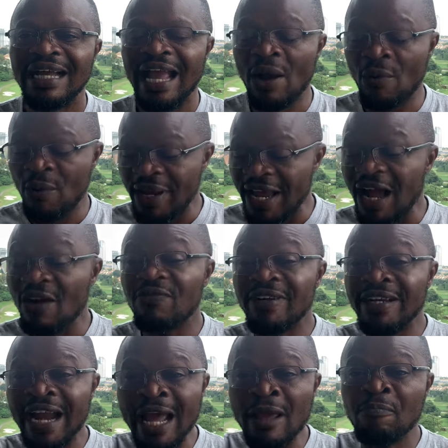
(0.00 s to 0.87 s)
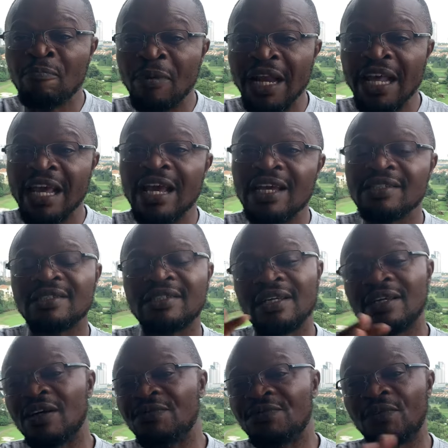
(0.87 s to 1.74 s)
And we have nine players
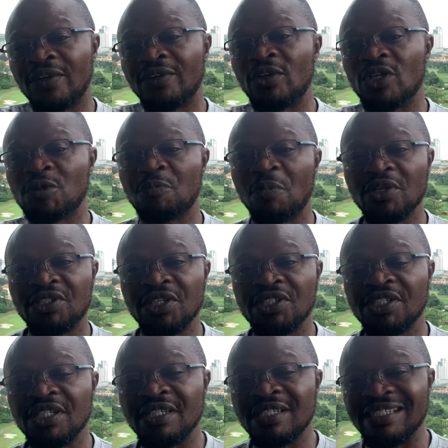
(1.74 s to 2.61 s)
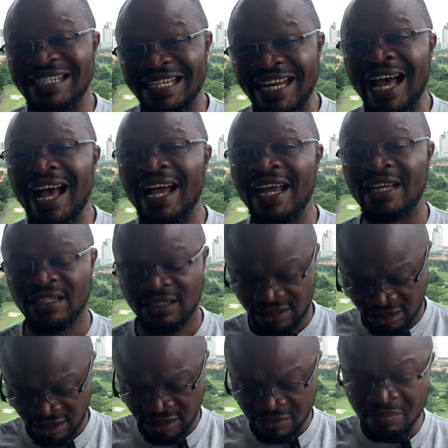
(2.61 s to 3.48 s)
for those positions. Nine.
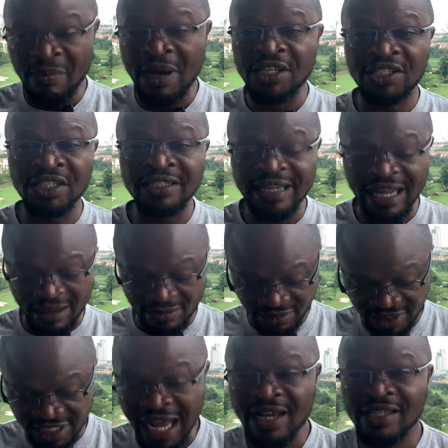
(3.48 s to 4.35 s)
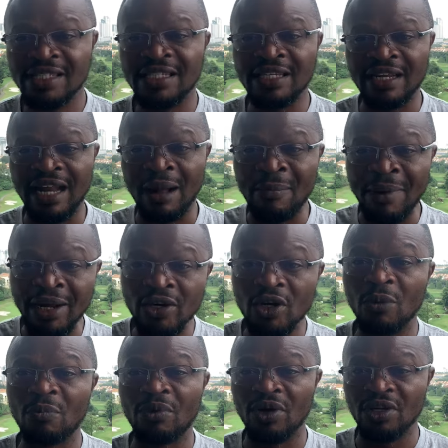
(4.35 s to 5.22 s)
Mention them. Jackson,
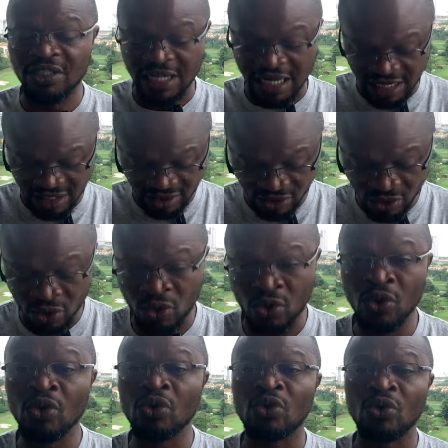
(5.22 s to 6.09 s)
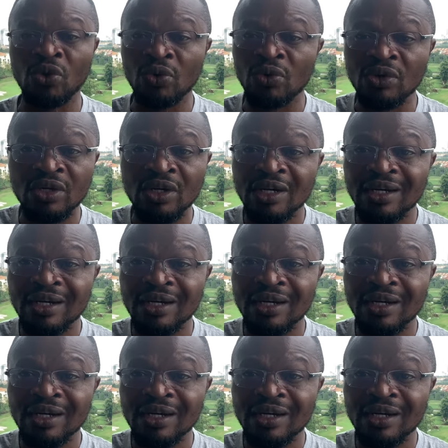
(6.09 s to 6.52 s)
Armando Broja, Nkunku,